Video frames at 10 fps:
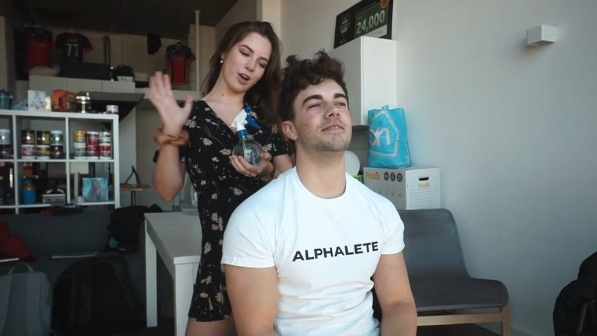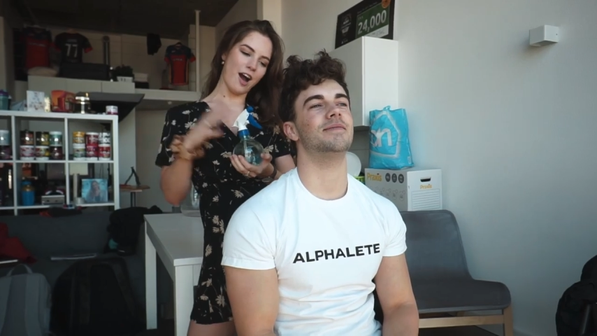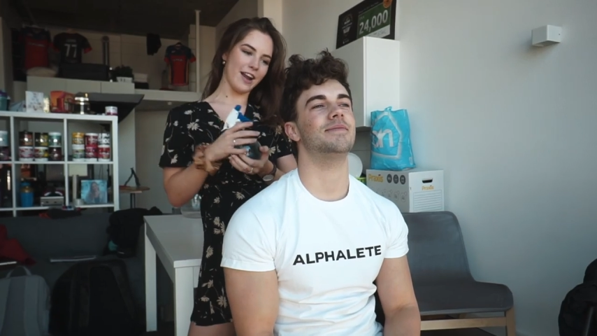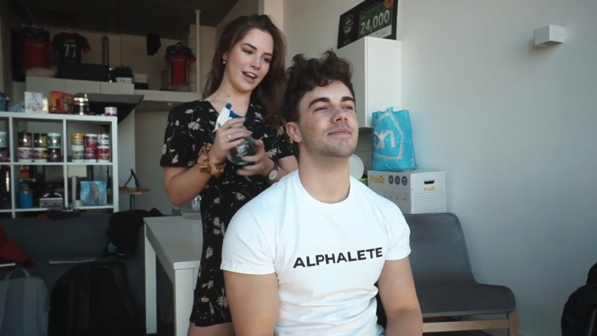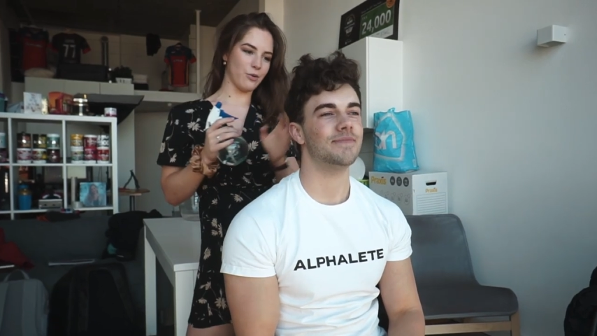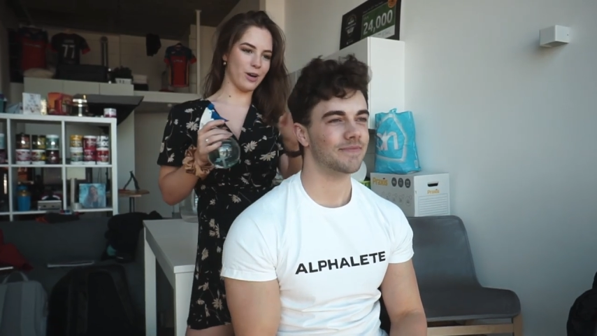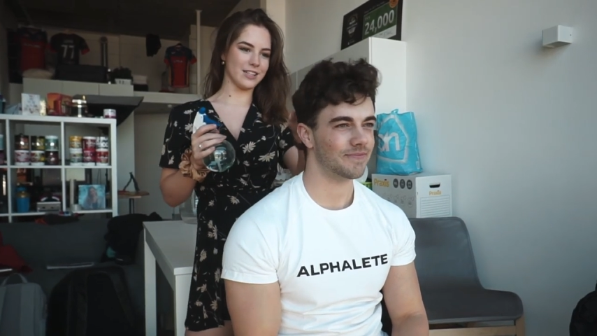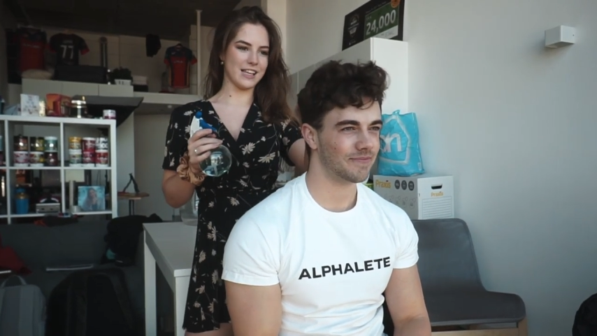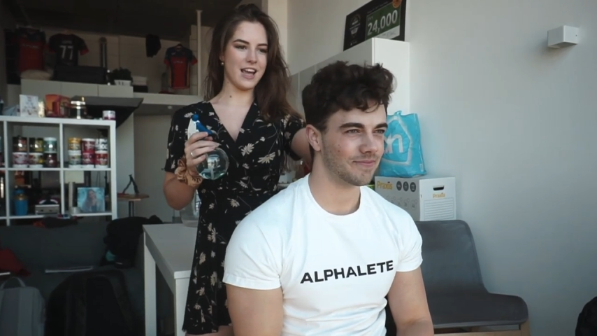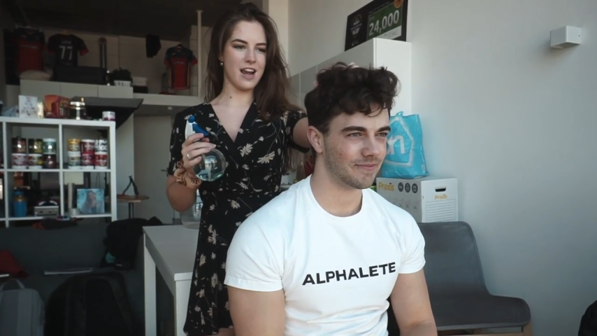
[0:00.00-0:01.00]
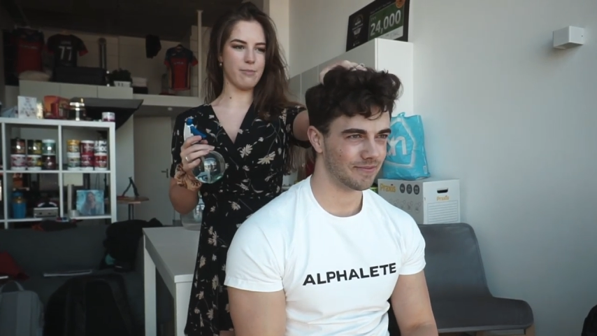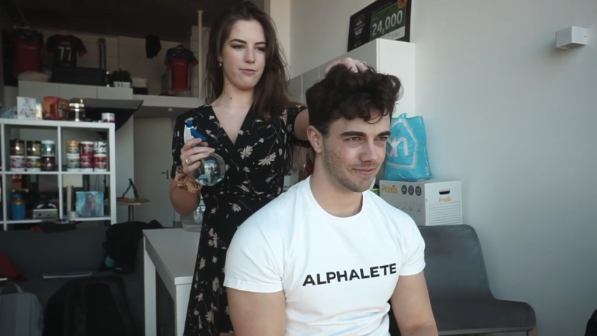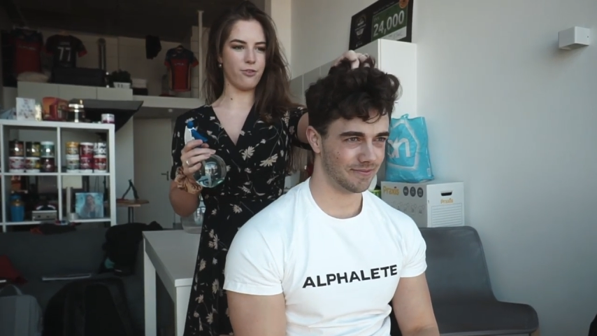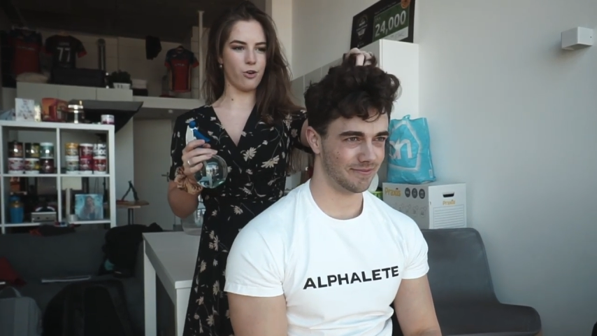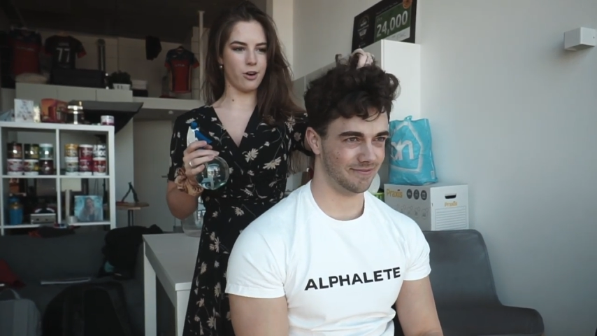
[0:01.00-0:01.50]
Speaker 1: cut anyone's hair
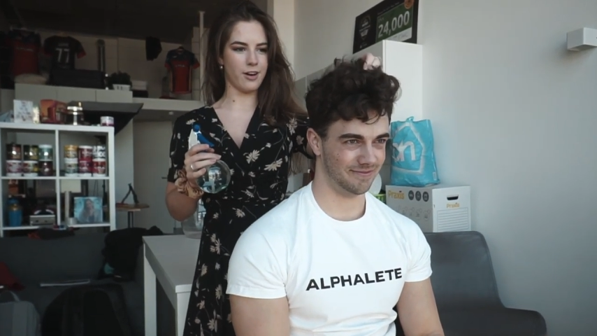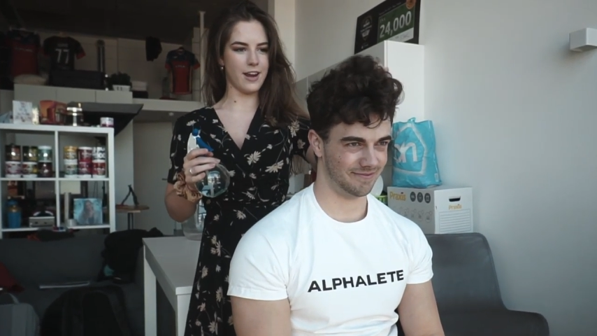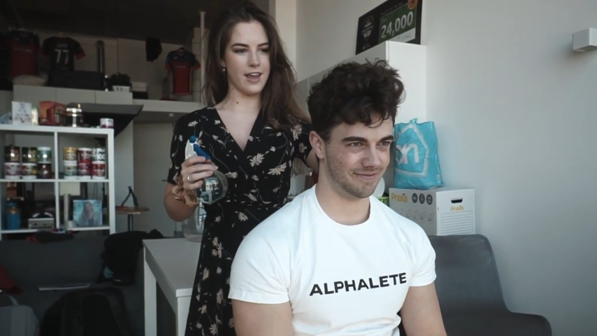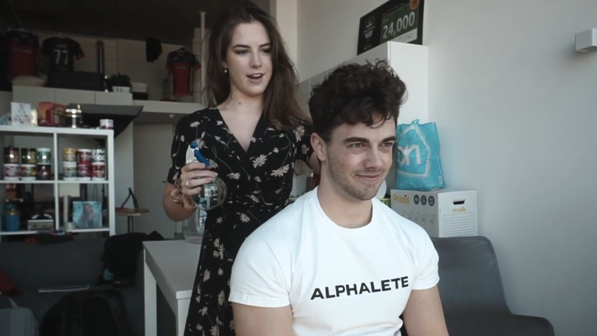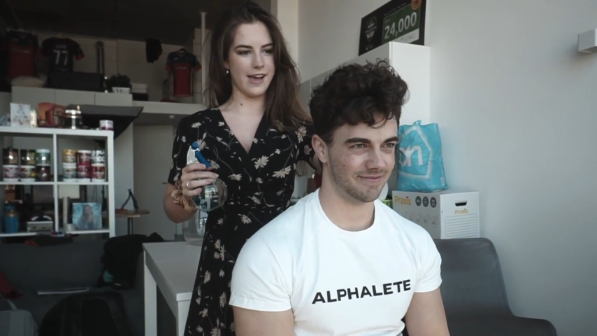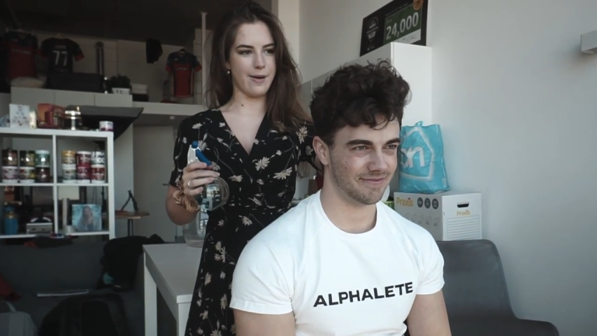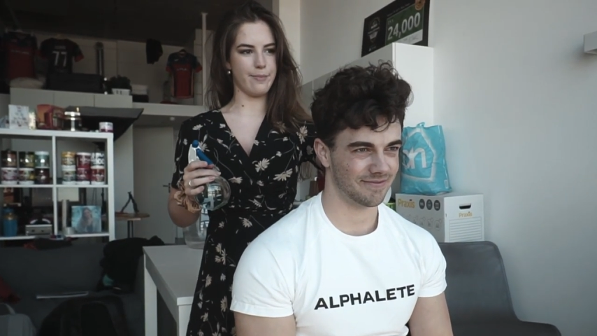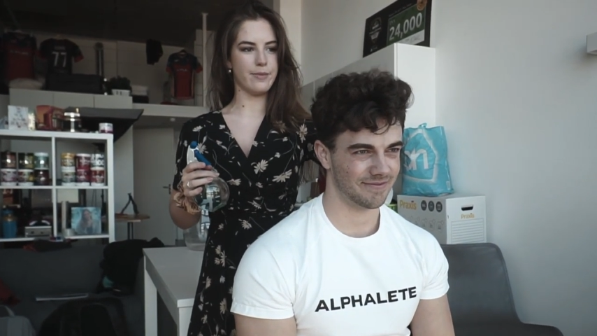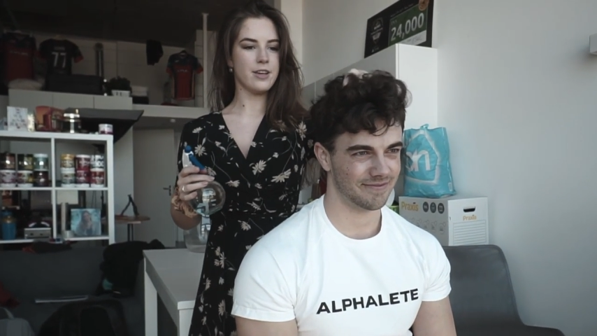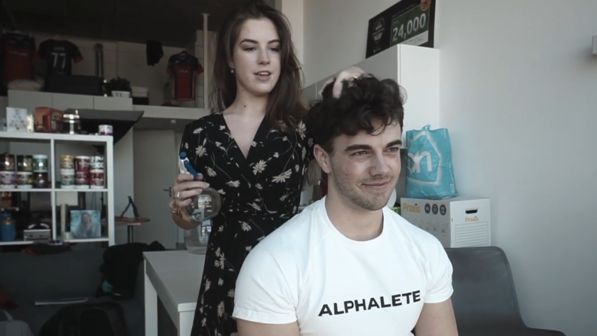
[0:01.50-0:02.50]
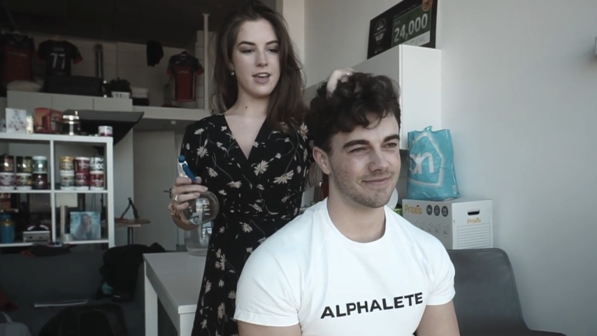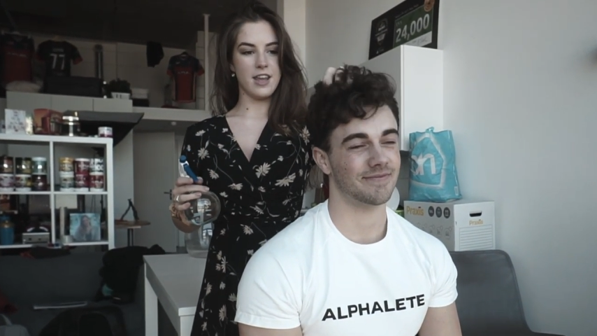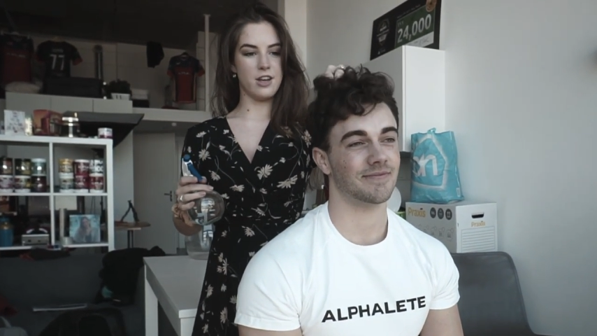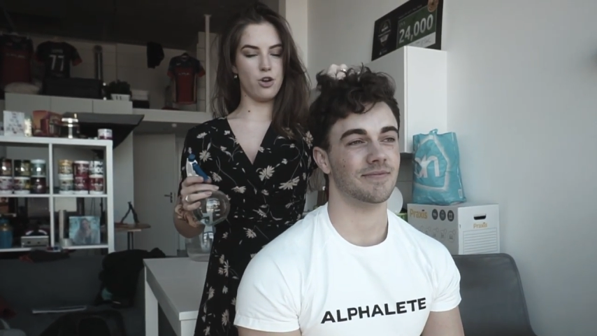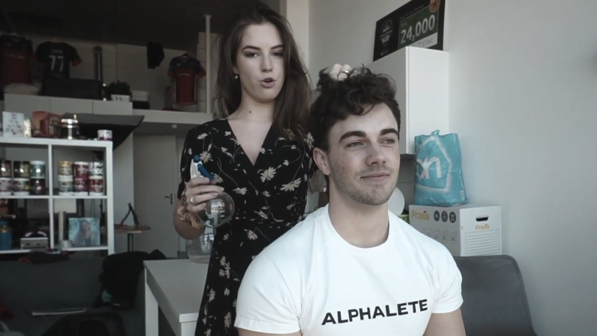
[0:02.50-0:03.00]
before, and I'm
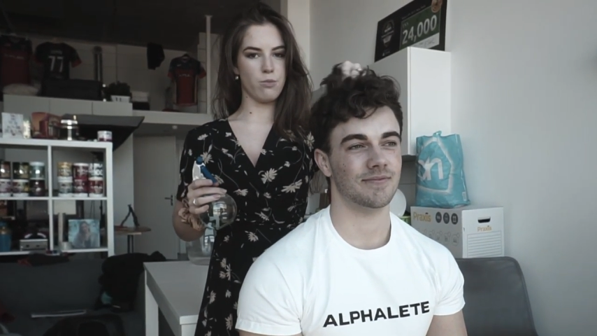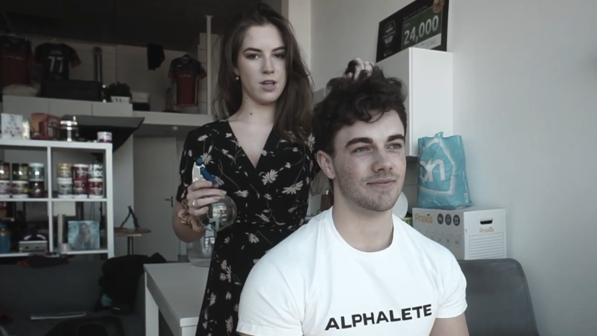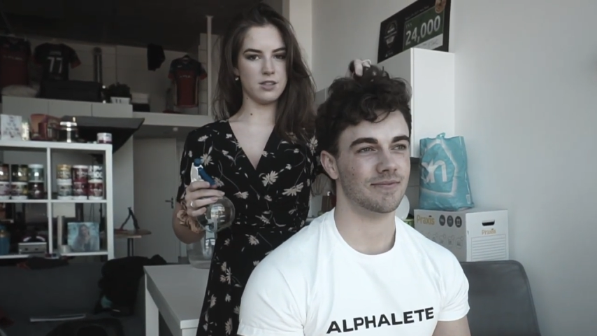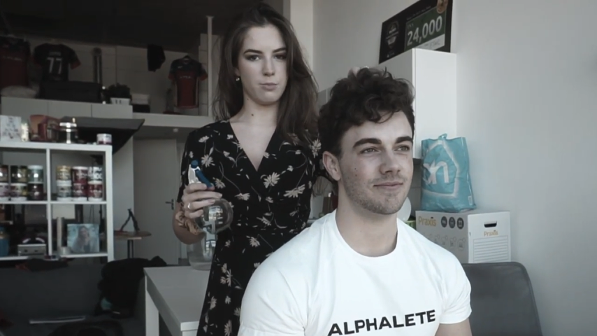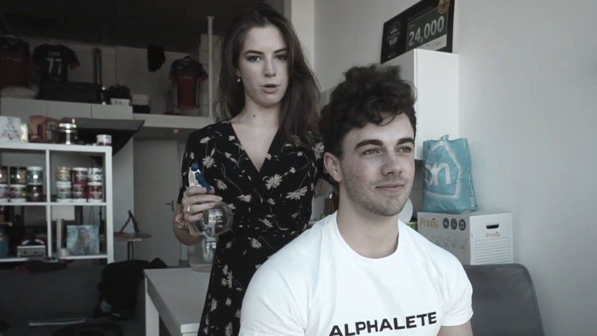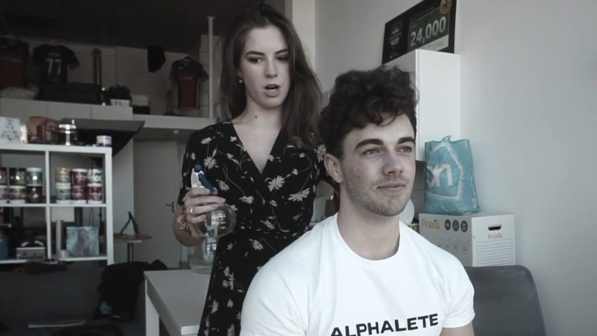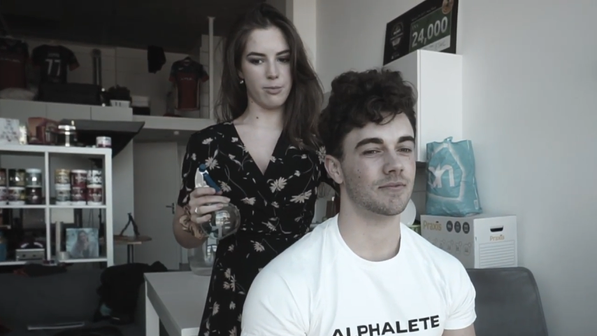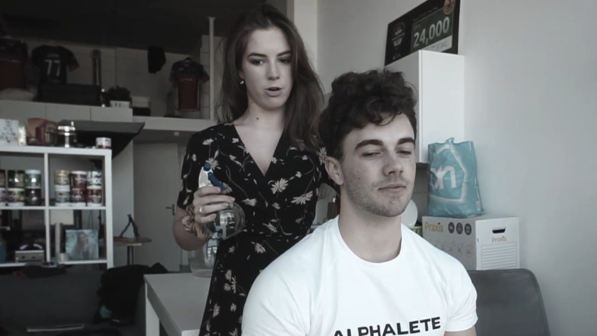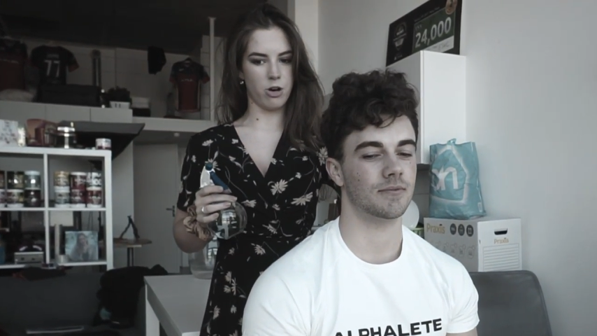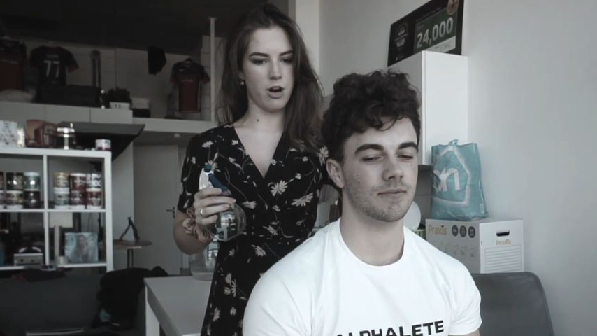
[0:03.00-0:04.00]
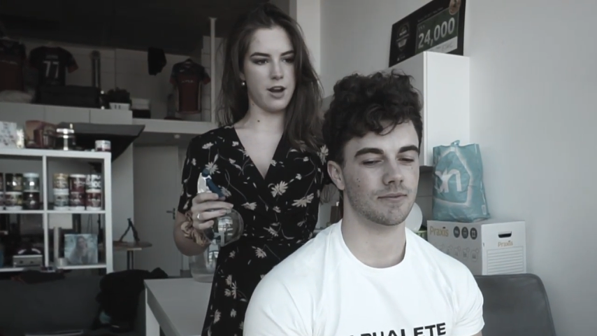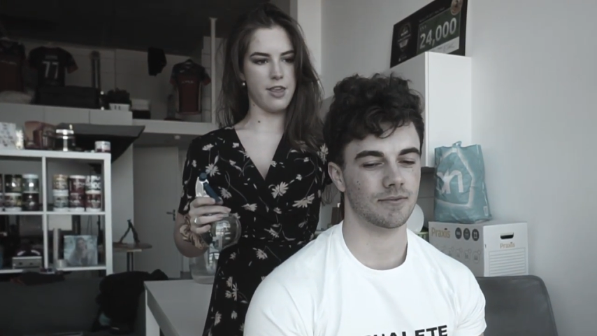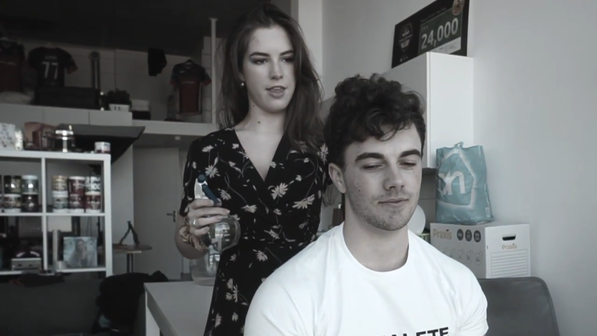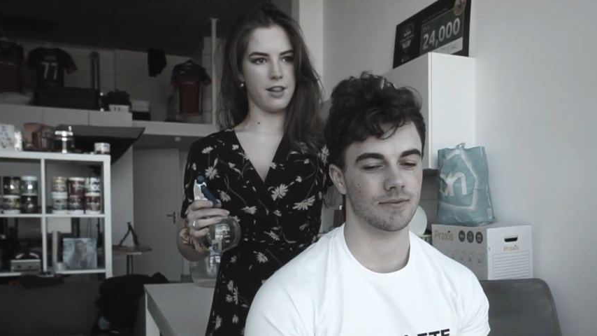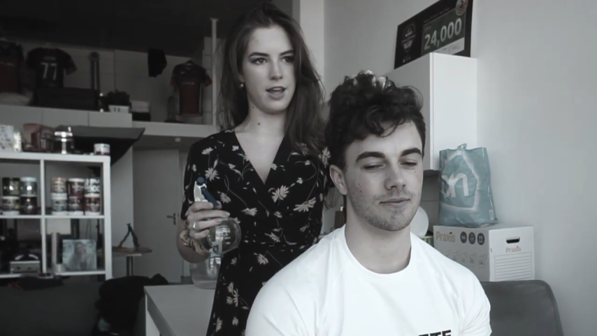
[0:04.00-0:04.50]
in no means a barber or
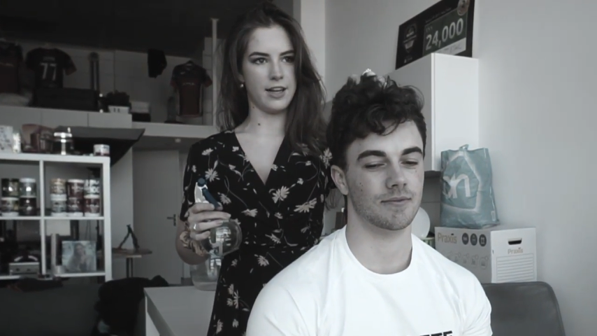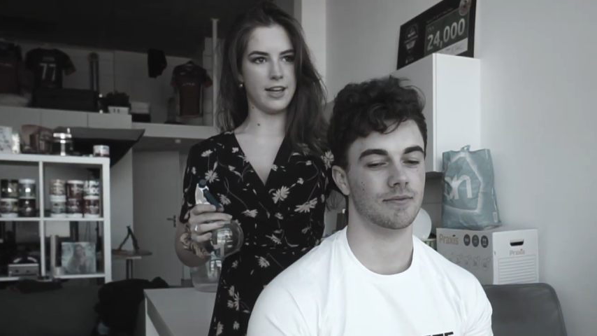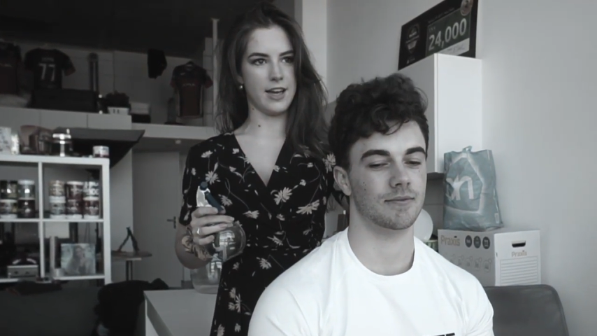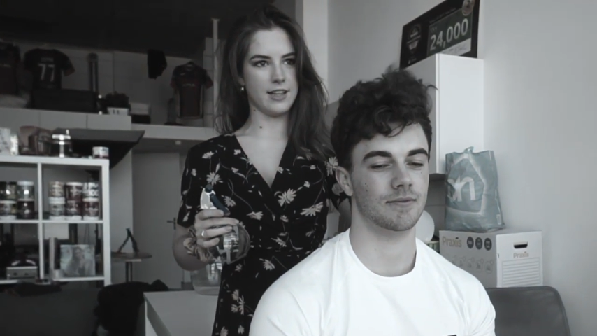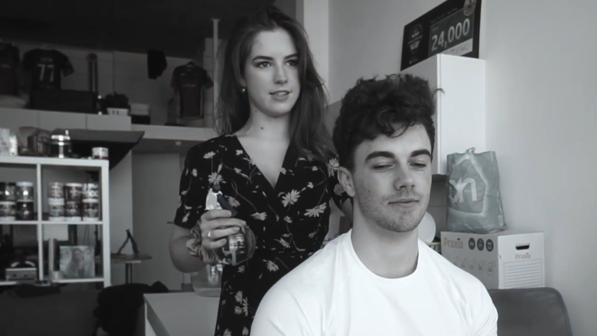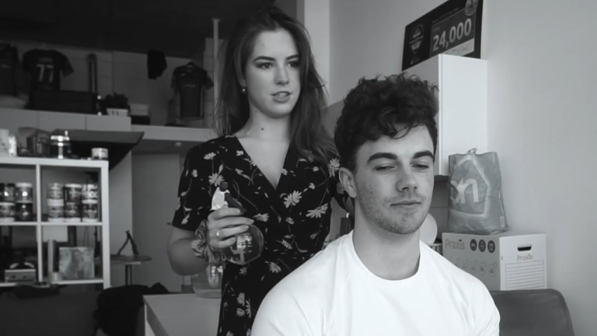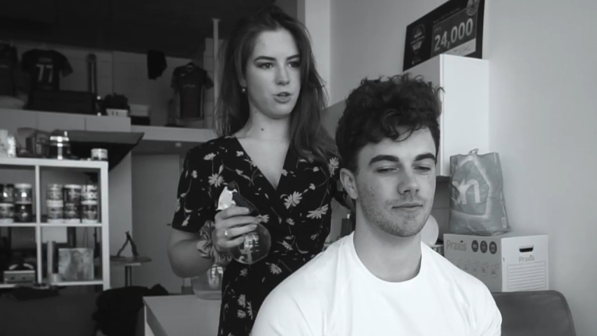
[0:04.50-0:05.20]
anything like that, so